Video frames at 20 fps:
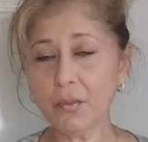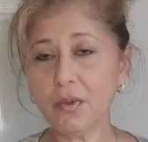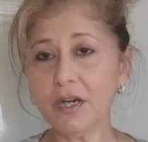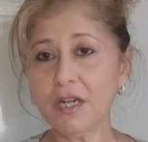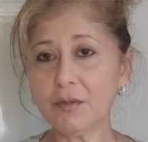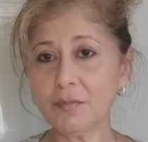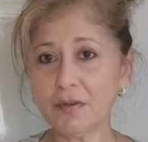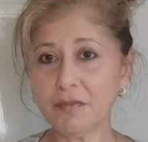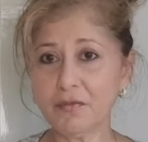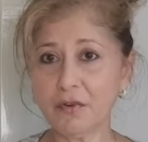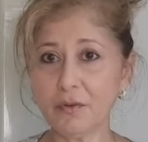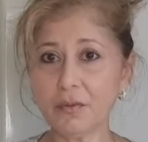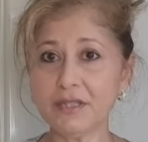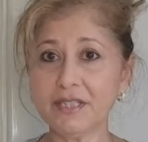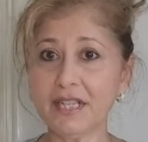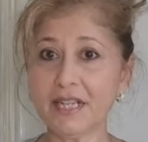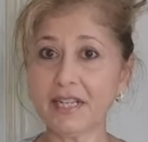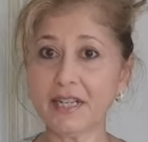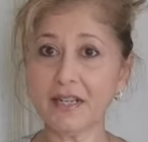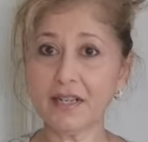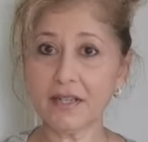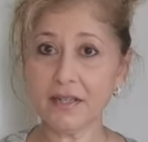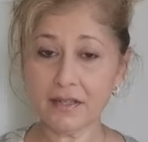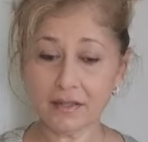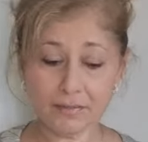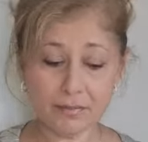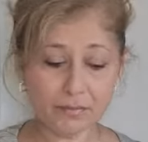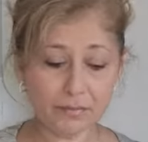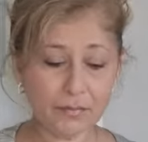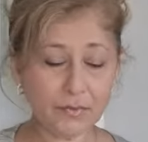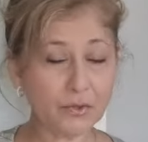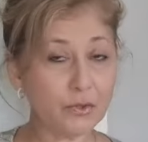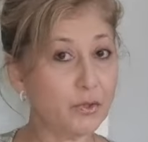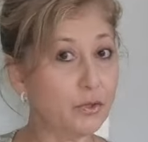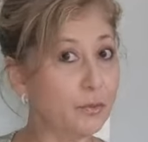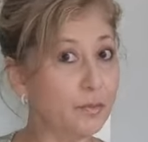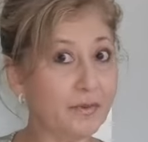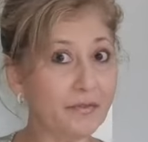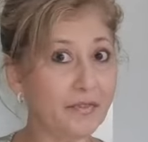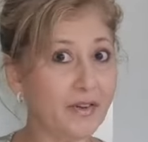word before we take a
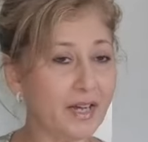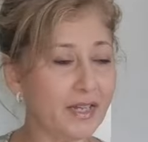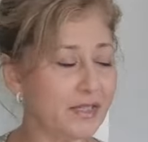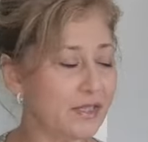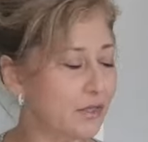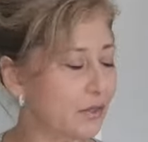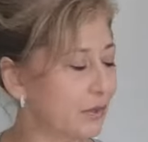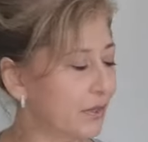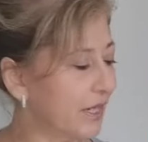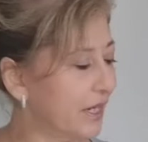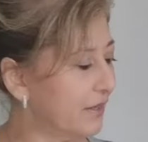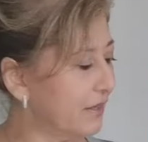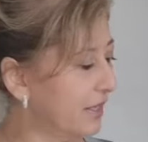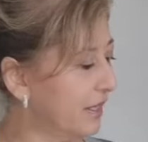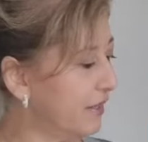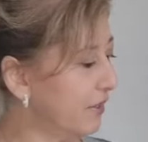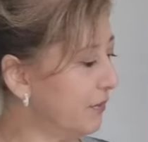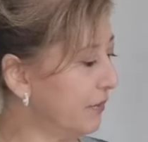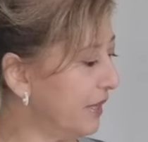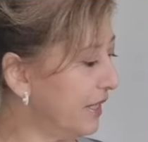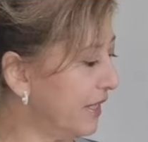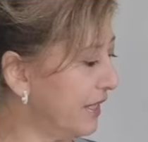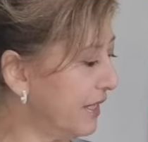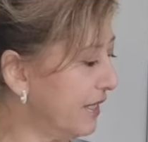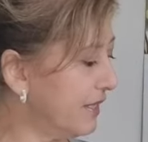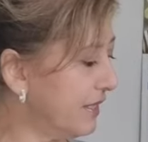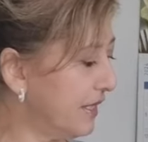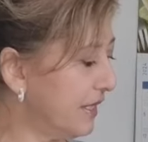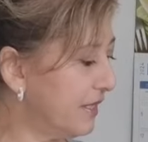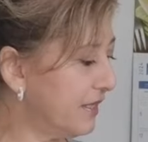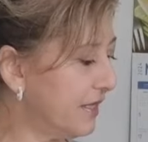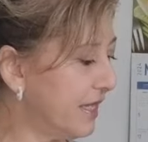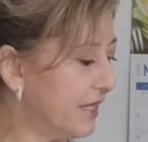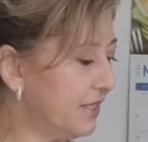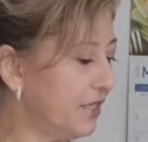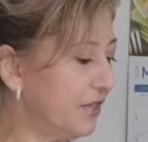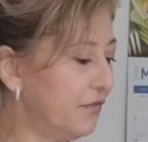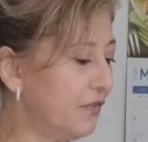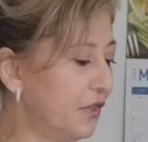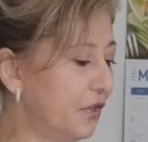super fast look at the ingredients is
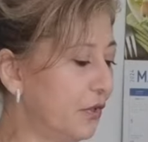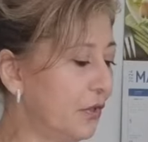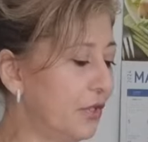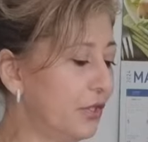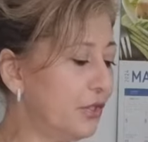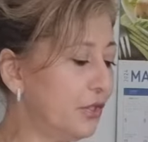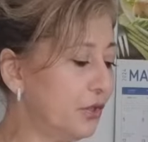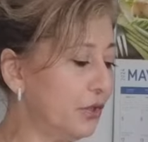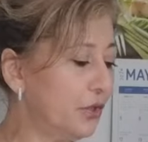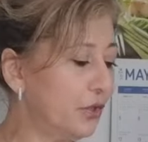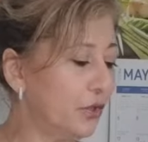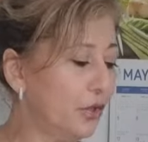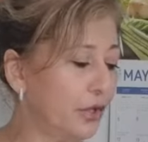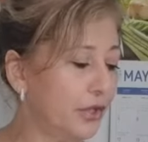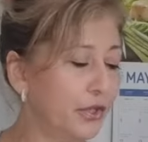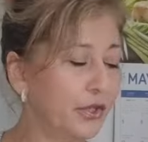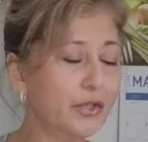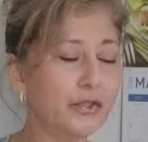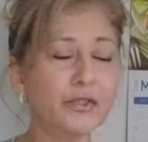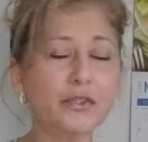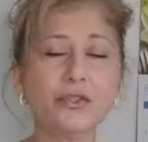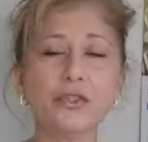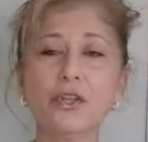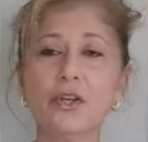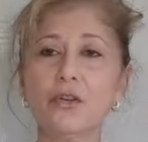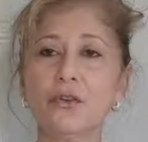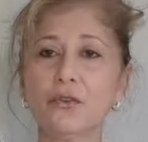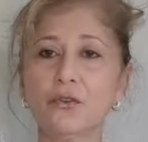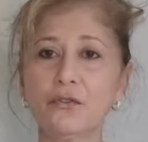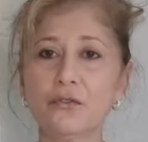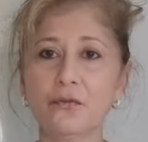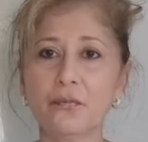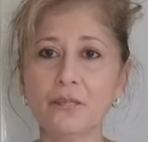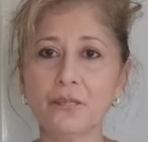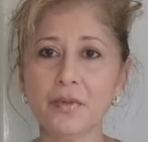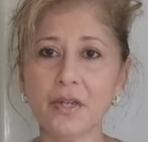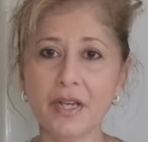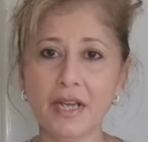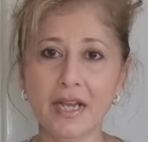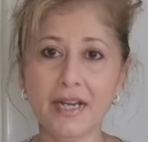that if you're going to cook on your stove
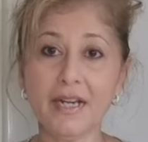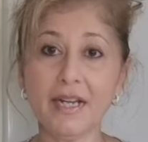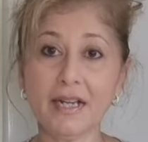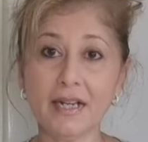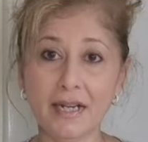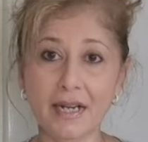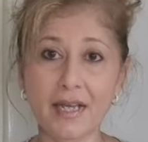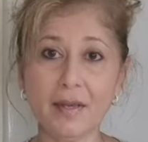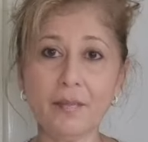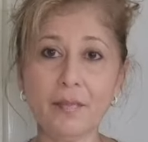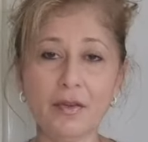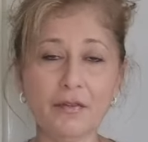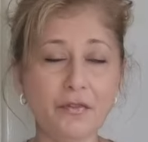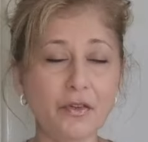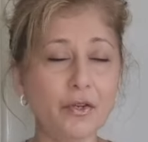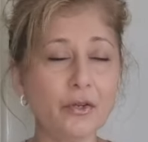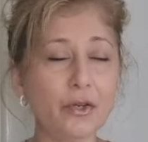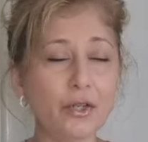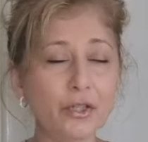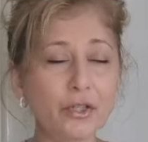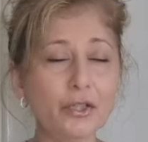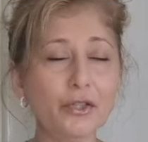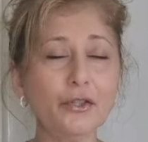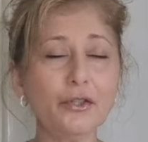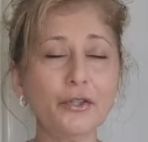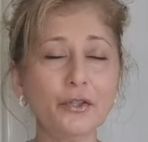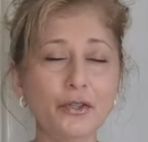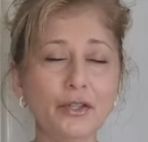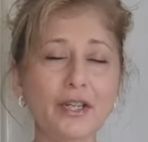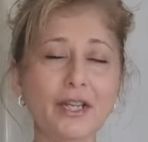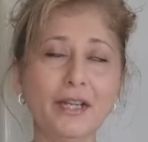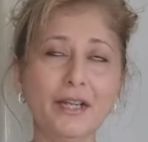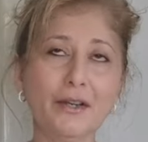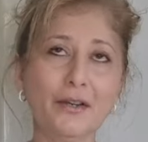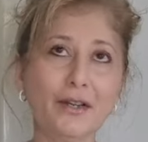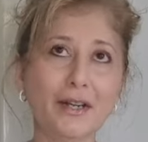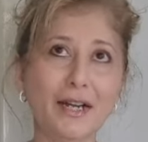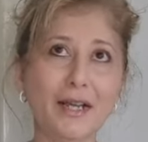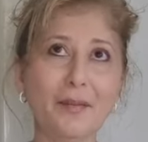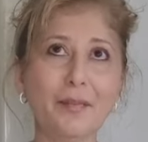if you're going to cook in
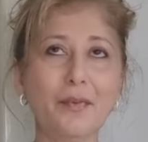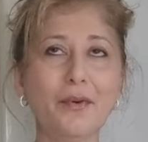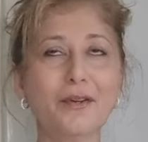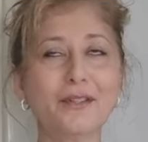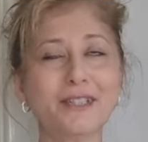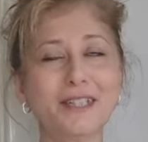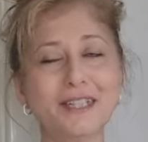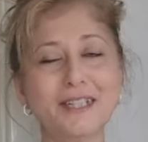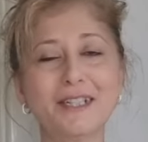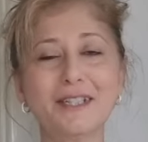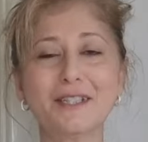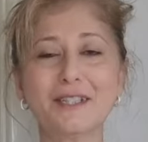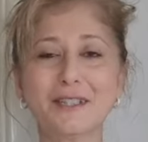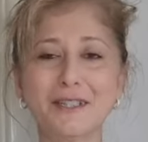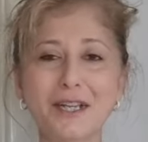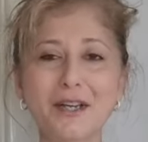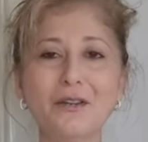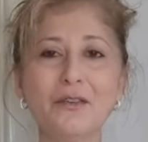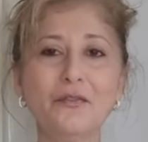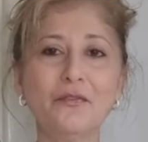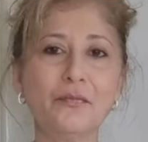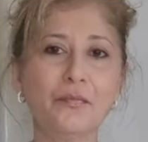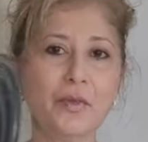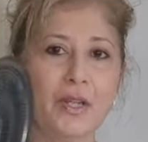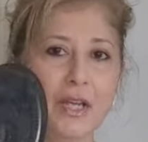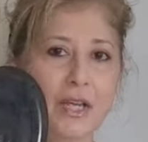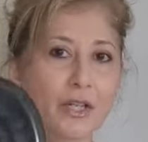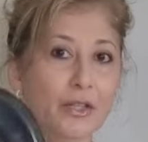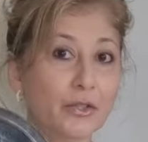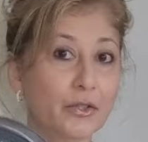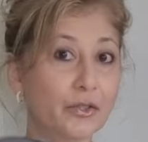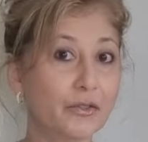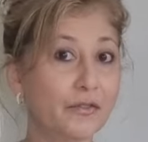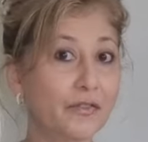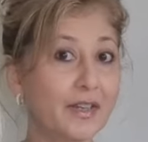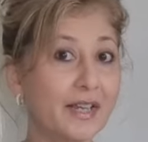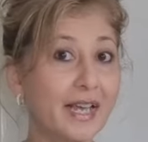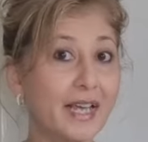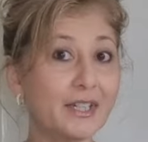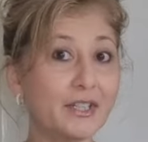your clay pot in a stove, don't
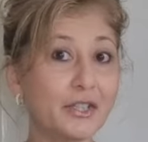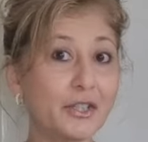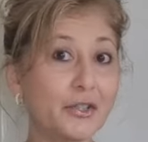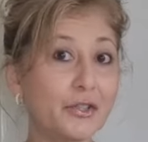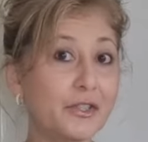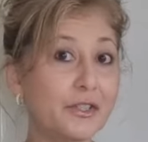forget your